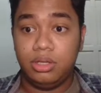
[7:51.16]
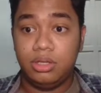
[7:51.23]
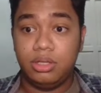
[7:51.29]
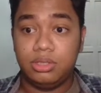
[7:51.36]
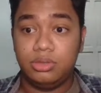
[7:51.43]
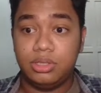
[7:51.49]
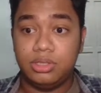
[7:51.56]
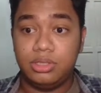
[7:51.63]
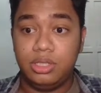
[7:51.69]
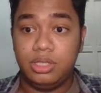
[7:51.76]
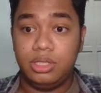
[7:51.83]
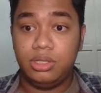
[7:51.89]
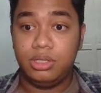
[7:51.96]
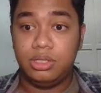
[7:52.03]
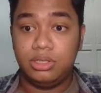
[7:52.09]
as you can
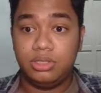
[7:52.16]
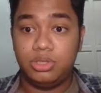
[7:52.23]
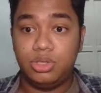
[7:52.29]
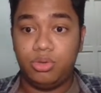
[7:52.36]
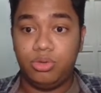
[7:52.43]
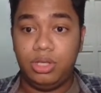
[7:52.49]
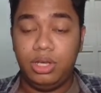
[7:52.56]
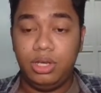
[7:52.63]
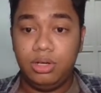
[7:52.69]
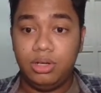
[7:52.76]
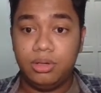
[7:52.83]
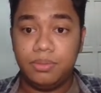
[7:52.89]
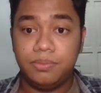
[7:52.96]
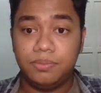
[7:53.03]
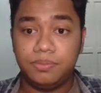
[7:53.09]
see, it's shown
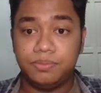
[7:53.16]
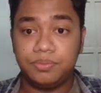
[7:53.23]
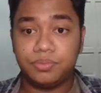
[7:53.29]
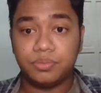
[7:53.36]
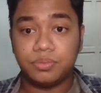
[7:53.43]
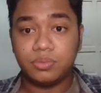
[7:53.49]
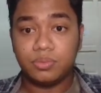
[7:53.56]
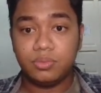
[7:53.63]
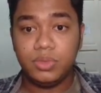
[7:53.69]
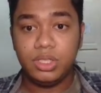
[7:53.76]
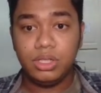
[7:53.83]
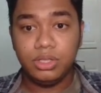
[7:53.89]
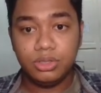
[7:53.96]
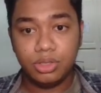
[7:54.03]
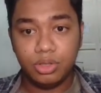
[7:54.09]
here.
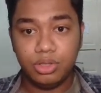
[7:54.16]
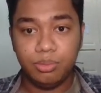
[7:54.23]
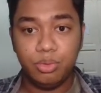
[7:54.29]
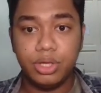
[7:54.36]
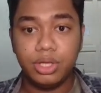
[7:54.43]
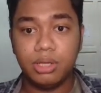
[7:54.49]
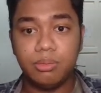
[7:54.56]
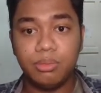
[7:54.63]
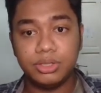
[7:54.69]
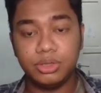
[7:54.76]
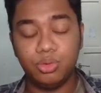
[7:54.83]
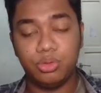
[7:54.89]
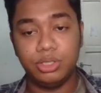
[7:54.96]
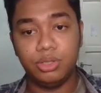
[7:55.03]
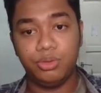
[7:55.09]
So the booking number is
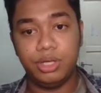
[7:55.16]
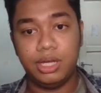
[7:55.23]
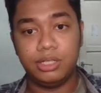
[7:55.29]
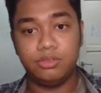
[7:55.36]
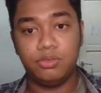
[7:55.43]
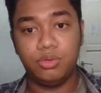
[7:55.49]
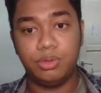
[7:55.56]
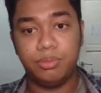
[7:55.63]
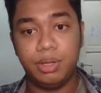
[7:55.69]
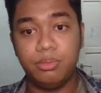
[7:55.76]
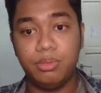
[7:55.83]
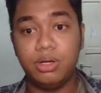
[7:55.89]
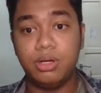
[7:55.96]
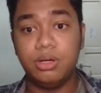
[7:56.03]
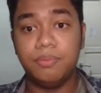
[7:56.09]
the one that we have to
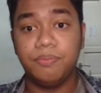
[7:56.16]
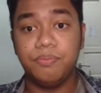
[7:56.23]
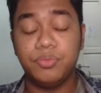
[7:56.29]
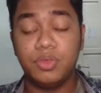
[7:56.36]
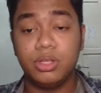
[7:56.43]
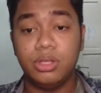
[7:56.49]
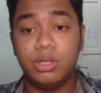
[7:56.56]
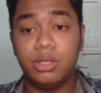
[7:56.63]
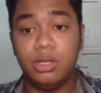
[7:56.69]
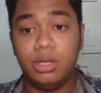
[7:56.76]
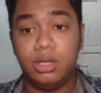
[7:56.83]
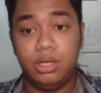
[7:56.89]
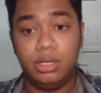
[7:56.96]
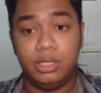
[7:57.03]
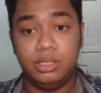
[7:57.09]
remember,
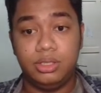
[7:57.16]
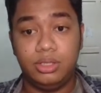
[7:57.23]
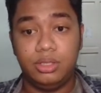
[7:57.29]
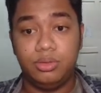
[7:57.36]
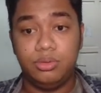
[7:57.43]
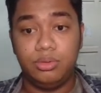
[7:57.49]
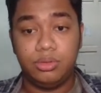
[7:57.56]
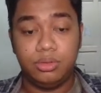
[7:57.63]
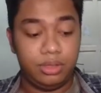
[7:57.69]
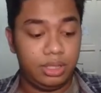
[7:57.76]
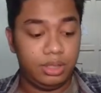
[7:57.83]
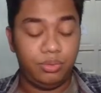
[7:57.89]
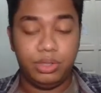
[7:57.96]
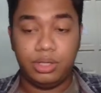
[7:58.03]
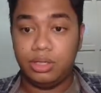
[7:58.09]

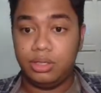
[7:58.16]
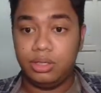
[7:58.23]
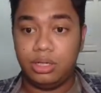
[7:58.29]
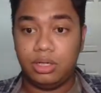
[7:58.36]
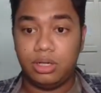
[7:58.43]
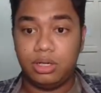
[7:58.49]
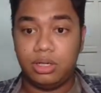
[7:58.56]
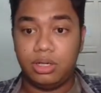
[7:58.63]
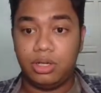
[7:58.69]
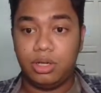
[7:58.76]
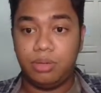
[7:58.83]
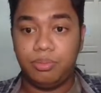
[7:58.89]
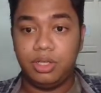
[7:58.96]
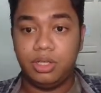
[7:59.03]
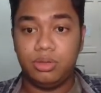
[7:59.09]
and we are
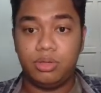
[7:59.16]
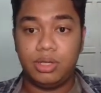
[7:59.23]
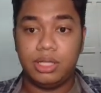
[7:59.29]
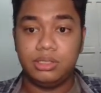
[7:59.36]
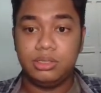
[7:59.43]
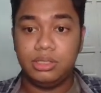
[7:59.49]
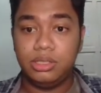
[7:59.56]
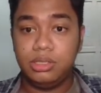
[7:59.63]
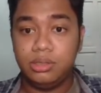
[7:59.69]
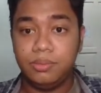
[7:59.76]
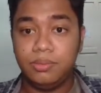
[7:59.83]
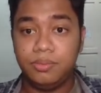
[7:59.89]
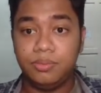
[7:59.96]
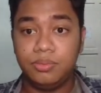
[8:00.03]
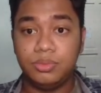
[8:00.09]
opting to cancel.
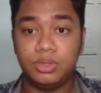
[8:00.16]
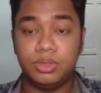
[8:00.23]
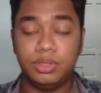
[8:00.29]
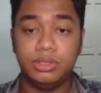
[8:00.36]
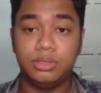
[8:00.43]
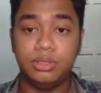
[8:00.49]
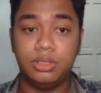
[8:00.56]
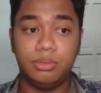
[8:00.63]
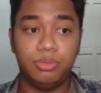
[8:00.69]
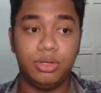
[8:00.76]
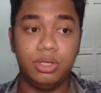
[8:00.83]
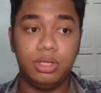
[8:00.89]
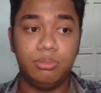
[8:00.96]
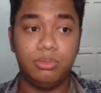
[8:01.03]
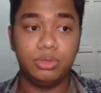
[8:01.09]
So insert the
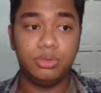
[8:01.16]
booking number